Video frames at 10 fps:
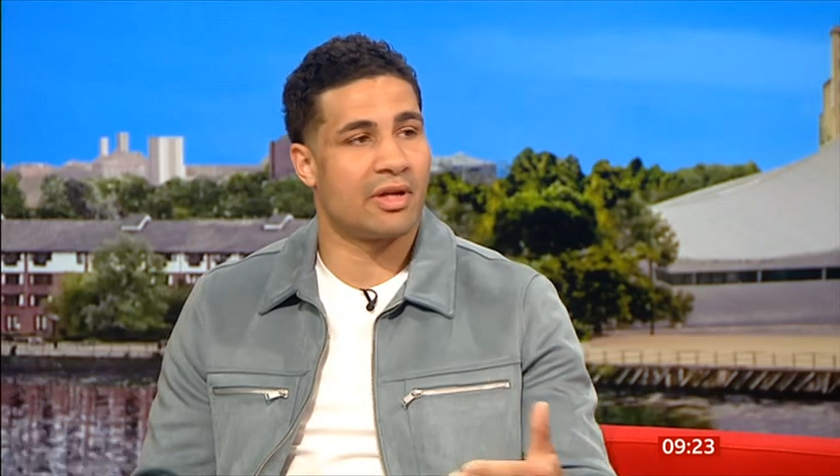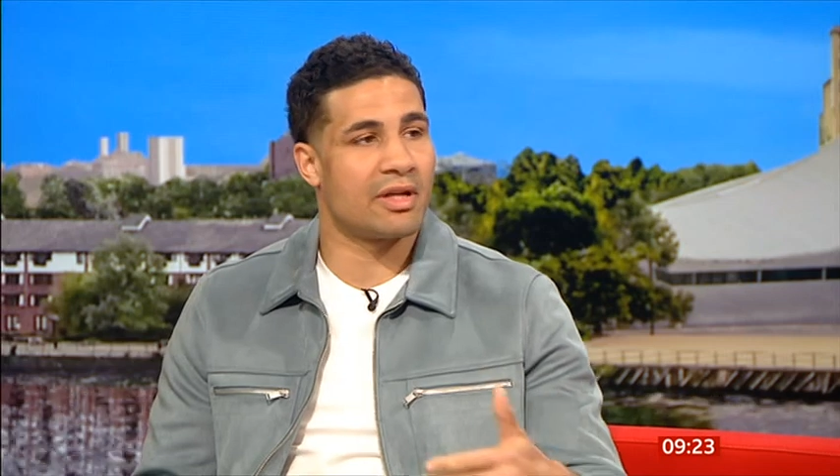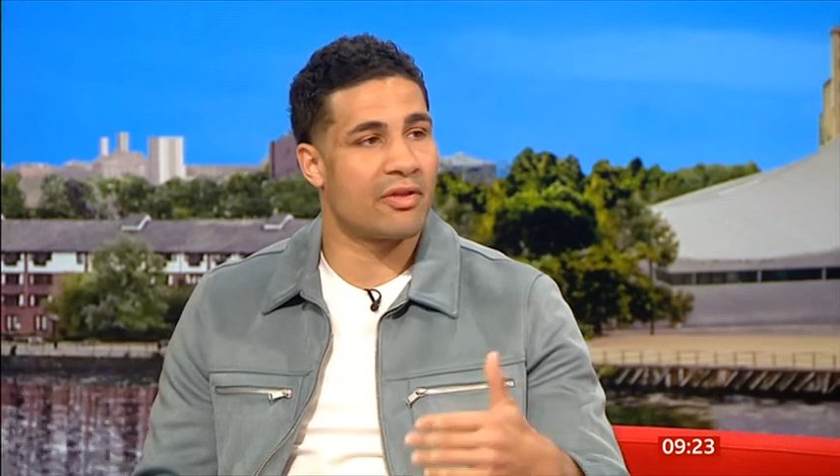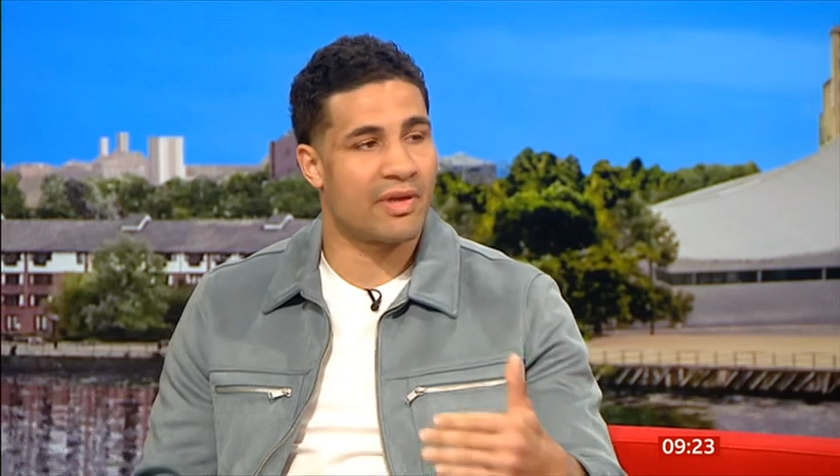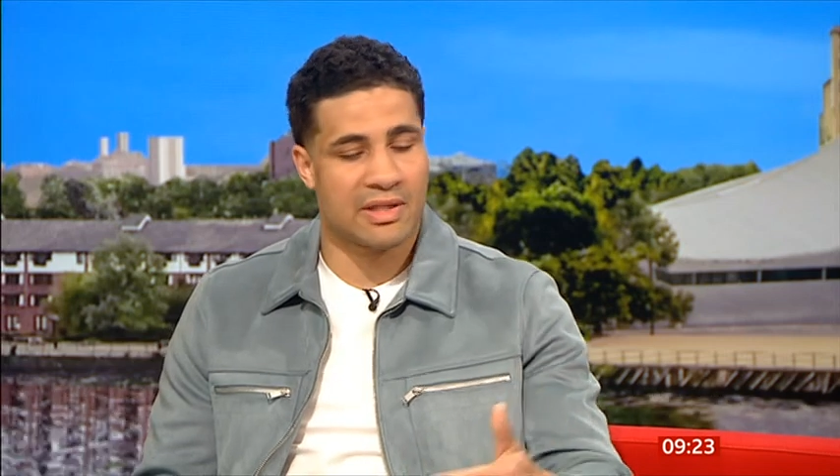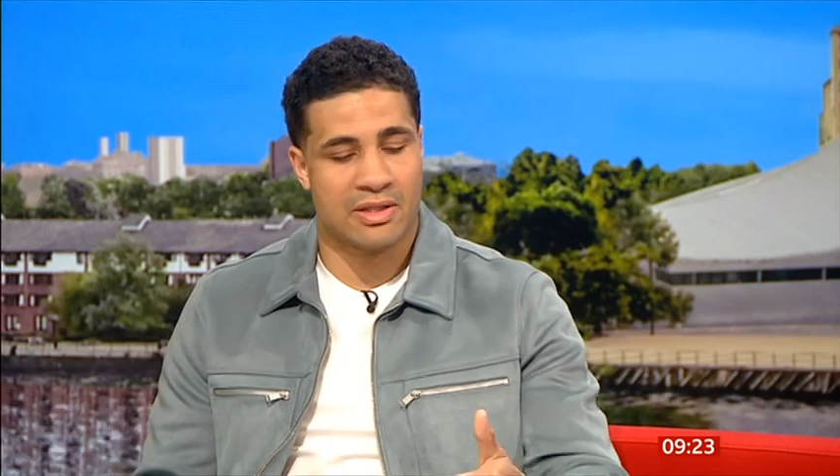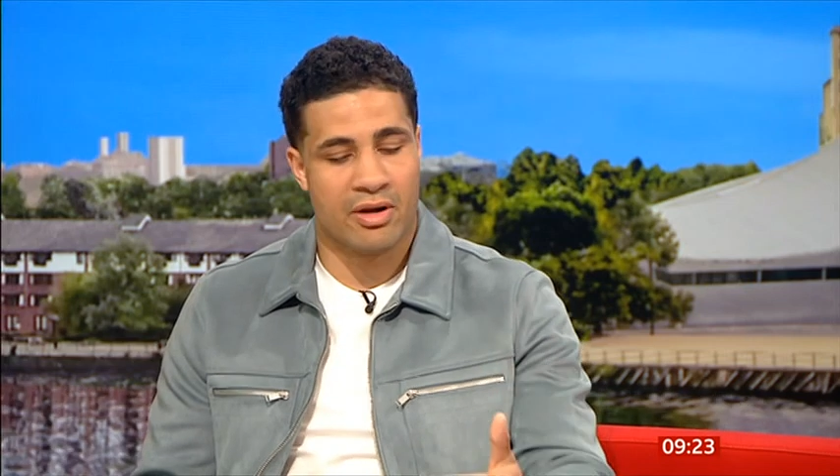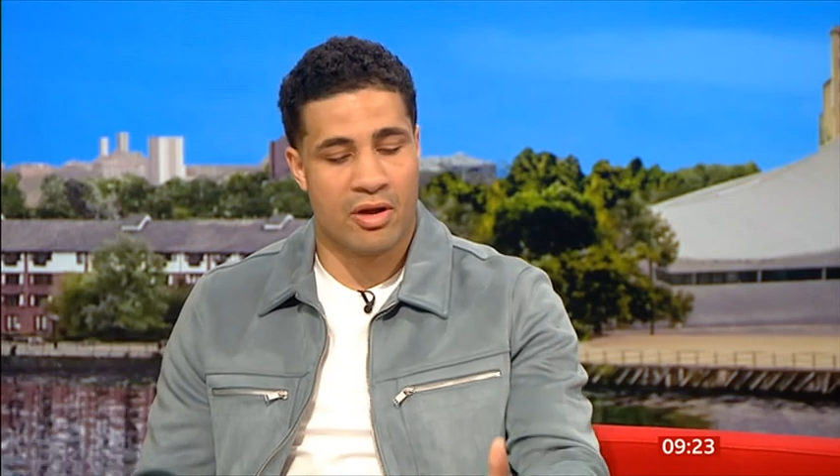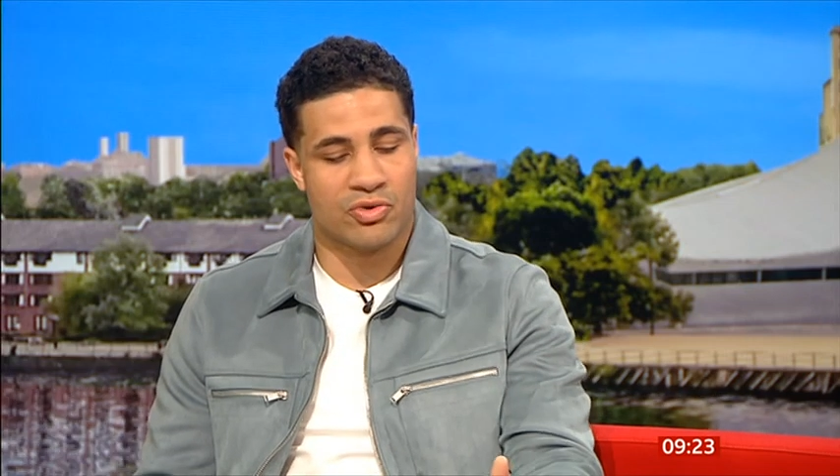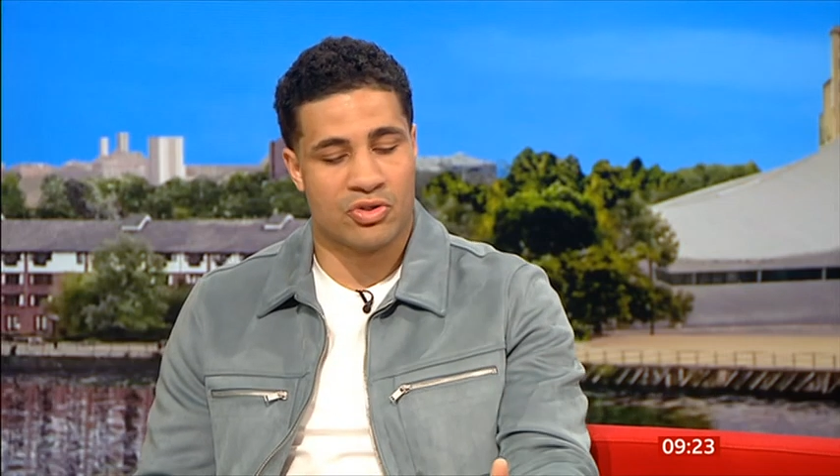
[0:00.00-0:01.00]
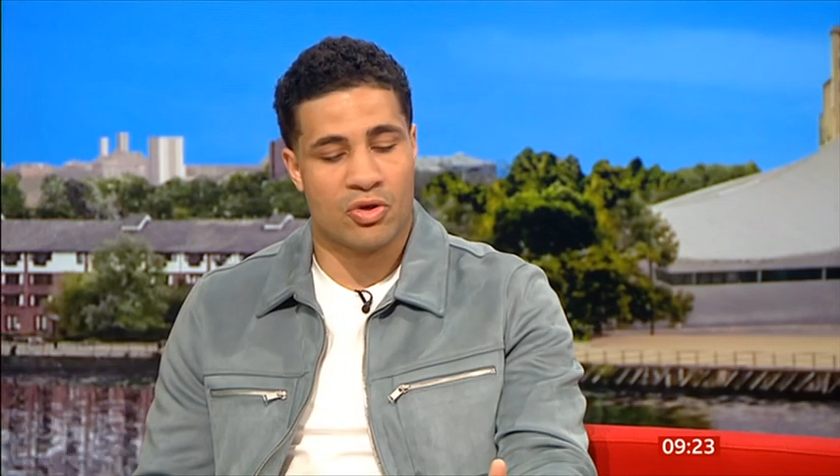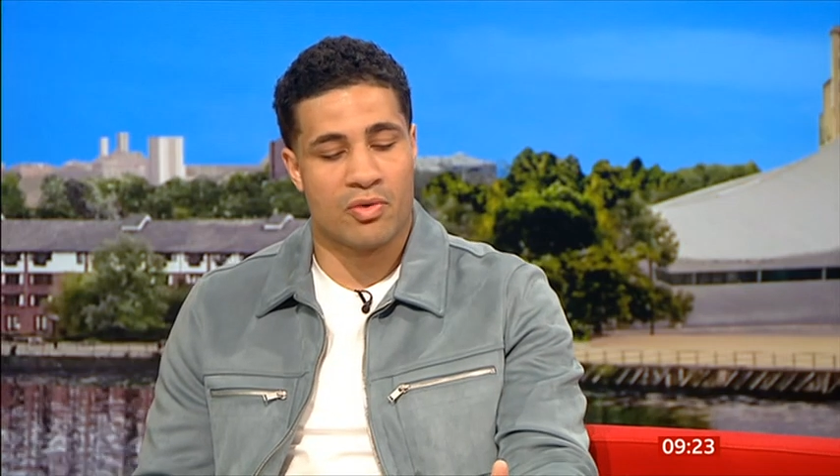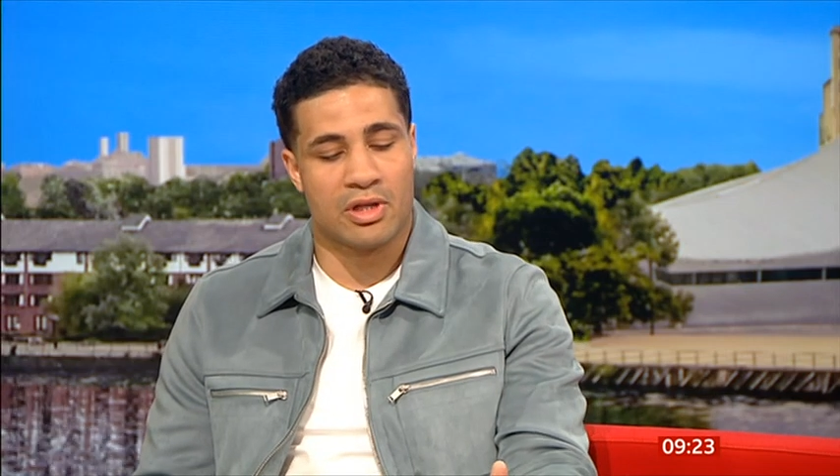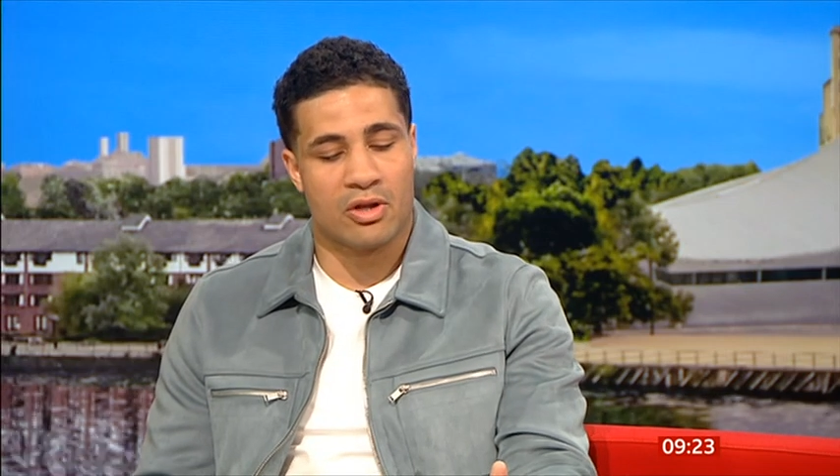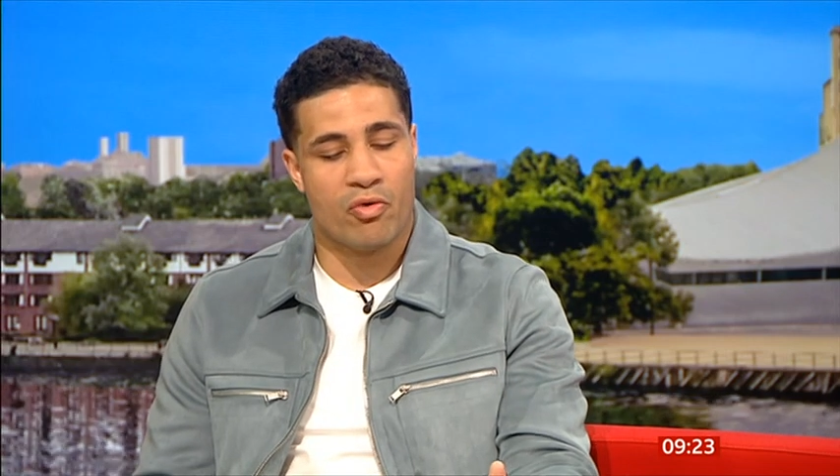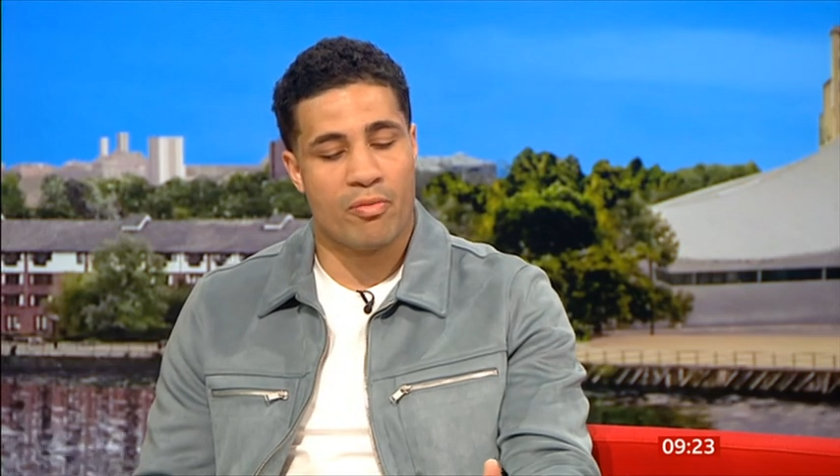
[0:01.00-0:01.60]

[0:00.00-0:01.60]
in the things that I was doing, you know,